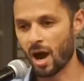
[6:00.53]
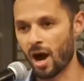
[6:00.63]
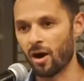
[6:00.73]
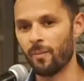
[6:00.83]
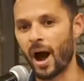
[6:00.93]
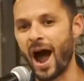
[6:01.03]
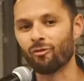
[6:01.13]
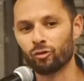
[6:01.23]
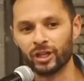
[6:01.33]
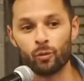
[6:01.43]
I
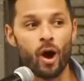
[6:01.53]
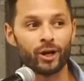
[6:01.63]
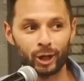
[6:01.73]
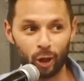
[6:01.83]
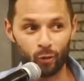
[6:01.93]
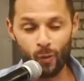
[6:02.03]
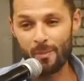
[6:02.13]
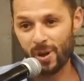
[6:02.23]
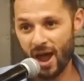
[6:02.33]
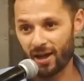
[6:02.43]
really wanted to learn
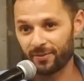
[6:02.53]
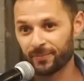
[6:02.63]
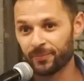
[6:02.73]
Webpack.